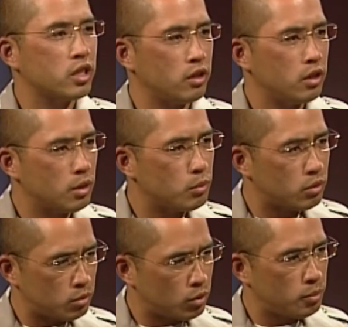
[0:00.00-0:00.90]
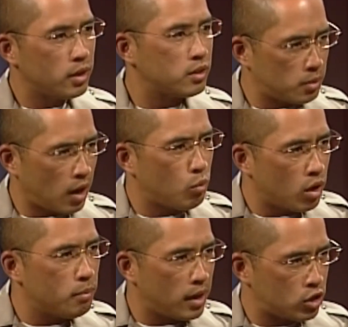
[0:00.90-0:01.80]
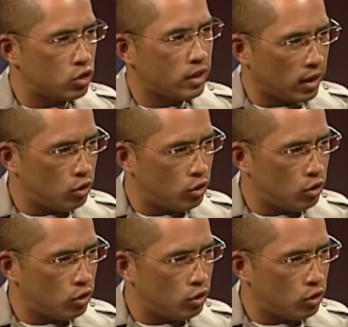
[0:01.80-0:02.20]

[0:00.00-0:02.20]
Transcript: security number with me because mm. i want to make sure that